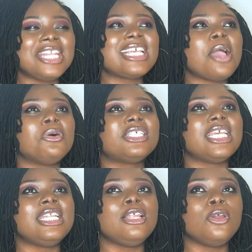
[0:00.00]
The guy was
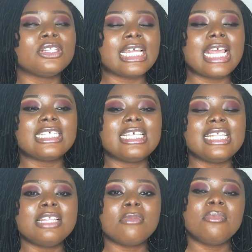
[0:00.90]
saying a lot. And I started
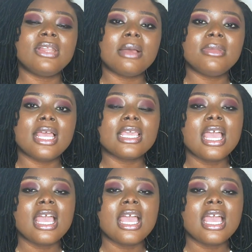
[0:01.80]
telling my brother, I'm like,